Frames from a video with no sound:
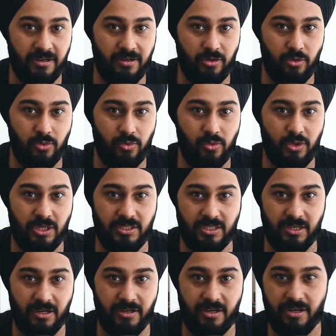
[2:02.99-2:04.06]
to his
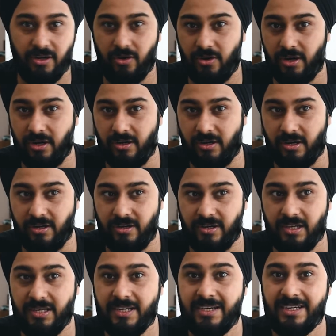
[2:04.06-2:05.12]
country or her
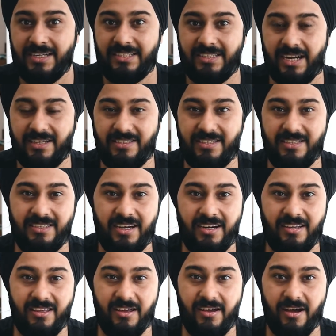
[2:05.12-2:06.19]
country, chances are
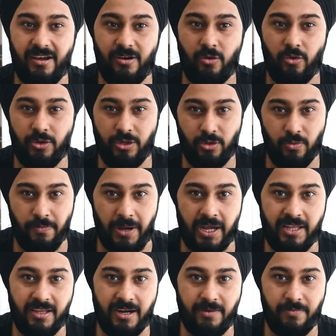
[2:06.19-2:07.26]
they are going to buy
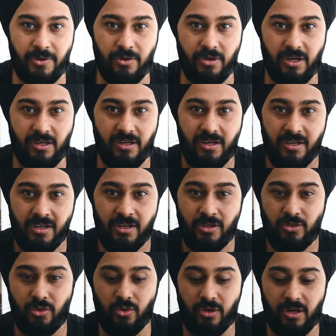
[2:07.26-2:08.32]
that product.
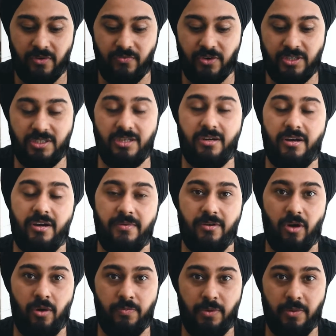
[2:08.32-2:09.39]
So conversion rate
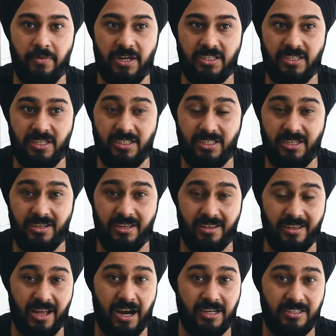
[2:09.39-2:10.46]
optimization in
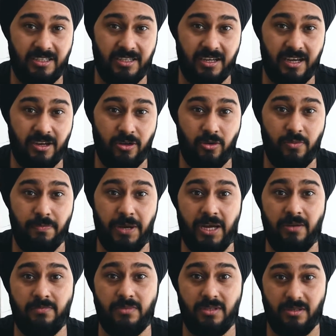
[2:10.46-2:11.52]
that scenario
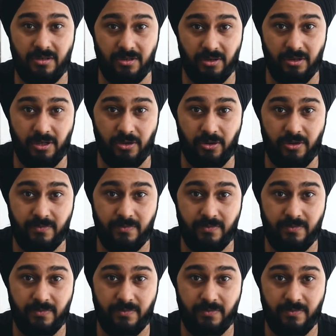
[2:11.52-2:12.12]
becomes really good.